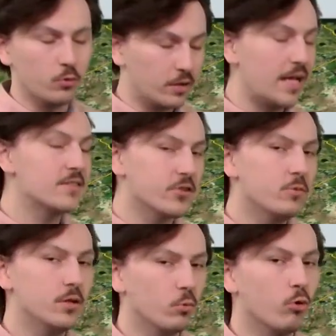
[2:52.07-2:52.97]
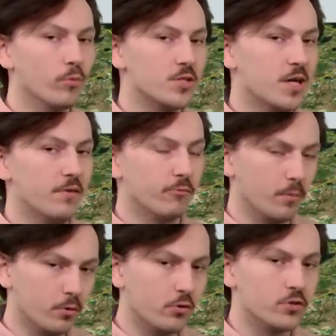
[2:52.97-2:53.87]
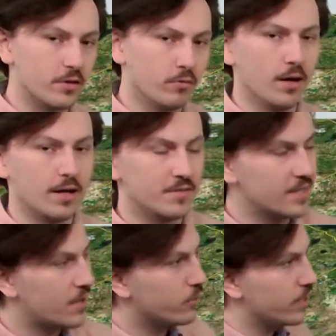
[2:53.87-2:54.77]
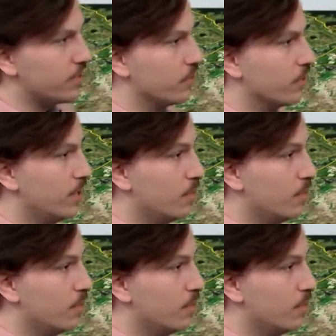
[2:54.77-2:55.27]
that that's going to be the warmest time frame, Thursday, Friday, and Saturday here.